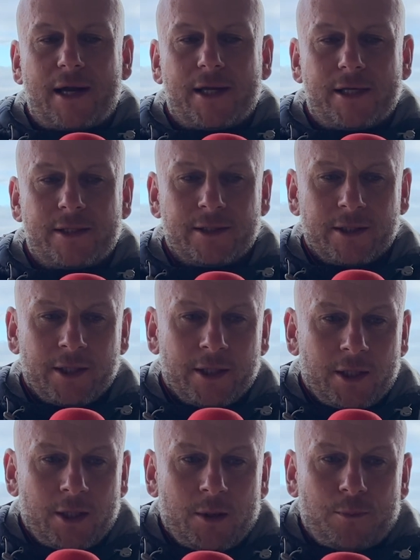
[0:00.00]
And
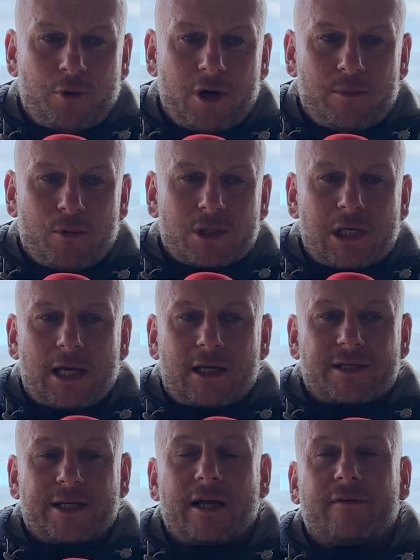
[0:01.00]
pretty much like I
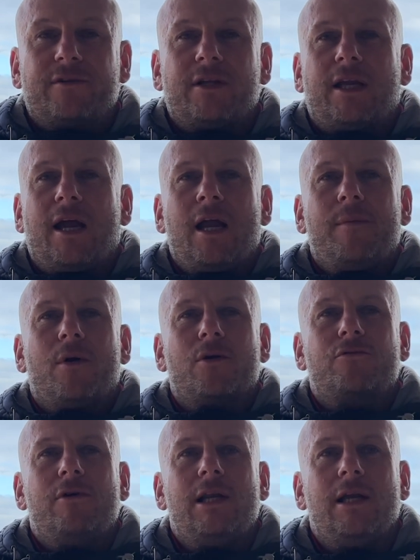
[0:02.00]
said after the game, I
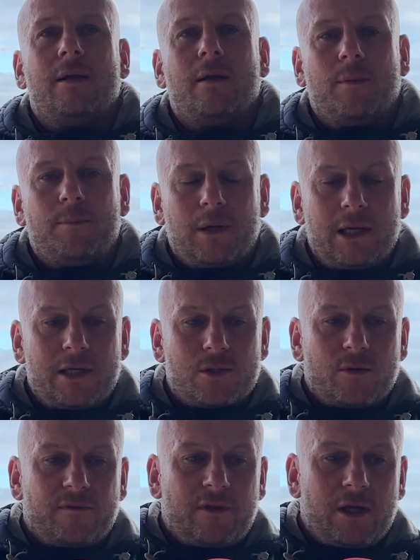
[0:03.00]
was really pleased
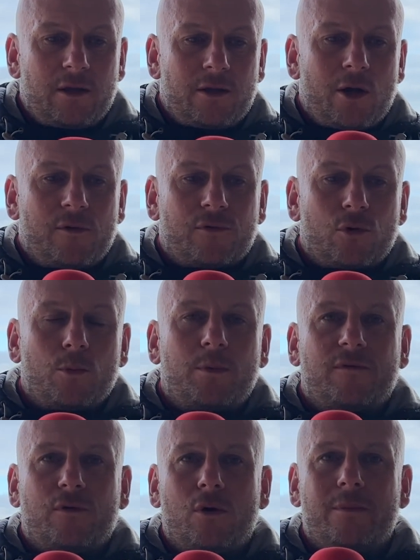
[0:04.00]
with the overall
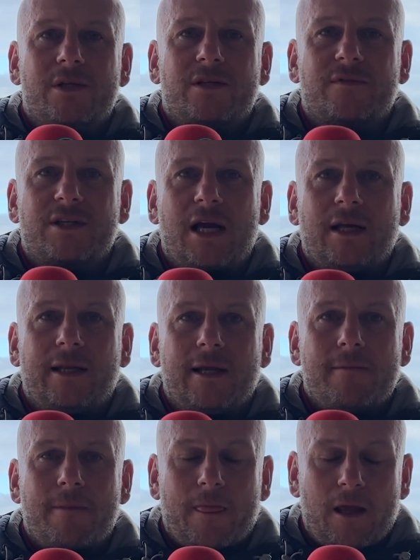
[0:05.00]
performance of
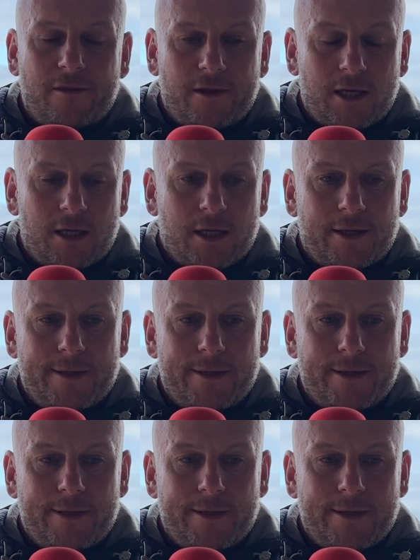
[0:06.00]
Saturday. I think,